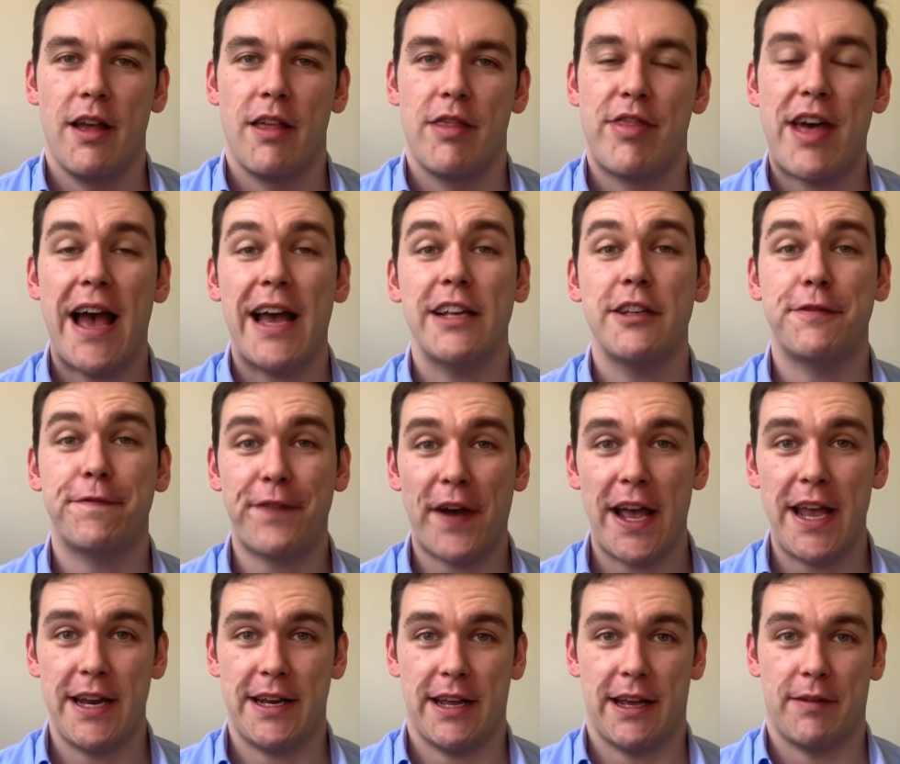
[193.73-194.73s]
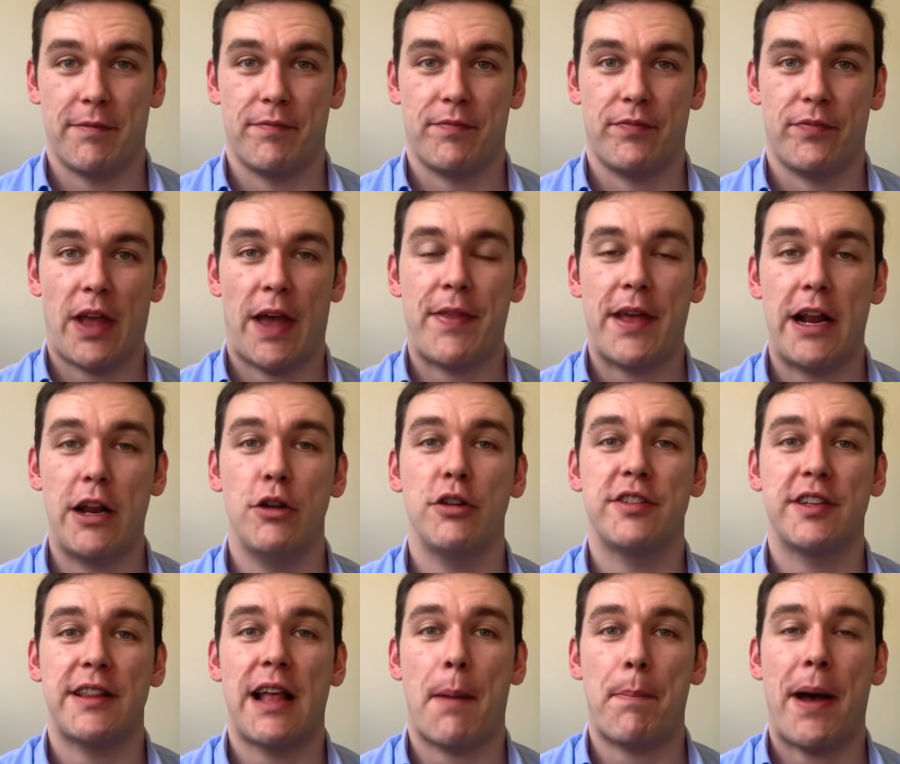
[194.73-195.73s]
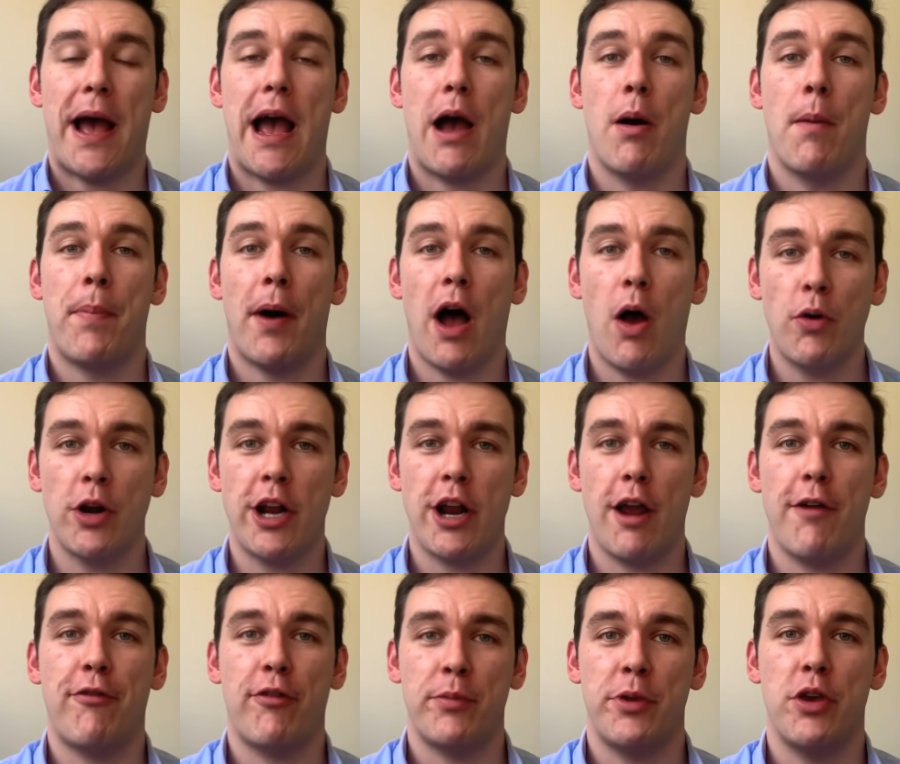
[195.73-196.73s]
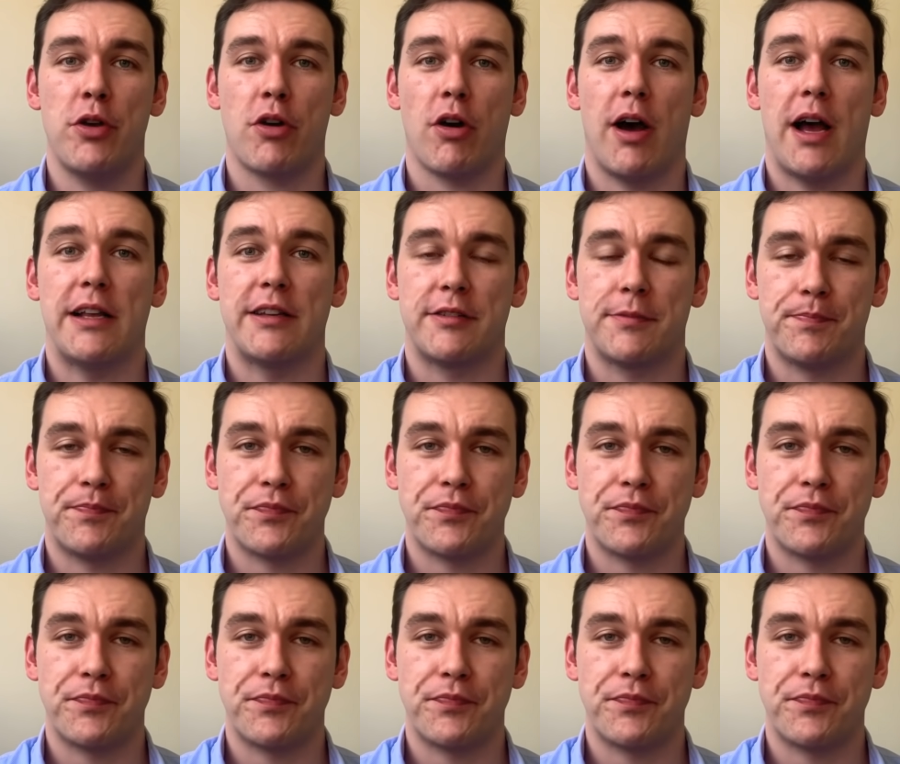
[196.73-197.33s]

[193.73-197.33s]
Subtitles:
that is fading, and they're losing that power. But I want to know from you guys,